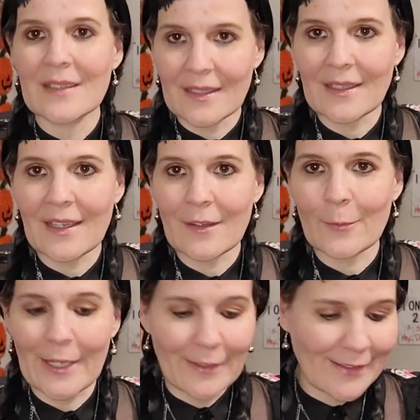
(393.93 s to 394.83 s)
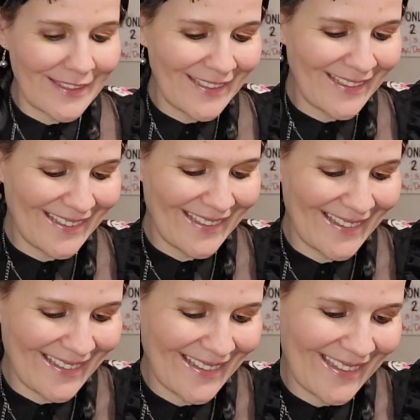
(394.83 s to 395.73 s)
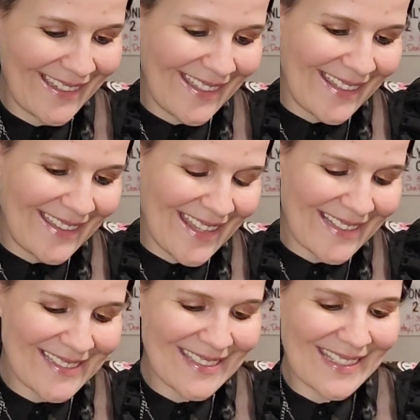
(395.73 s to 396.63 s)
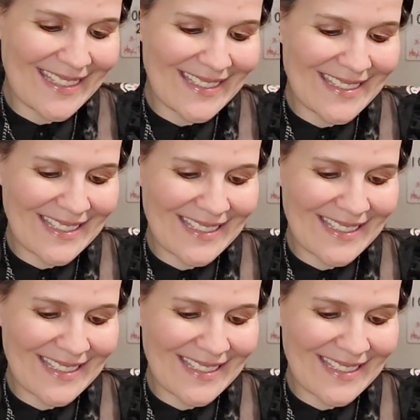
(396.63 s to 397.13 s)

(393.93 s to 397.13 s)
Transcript: Got that out of the way. Next is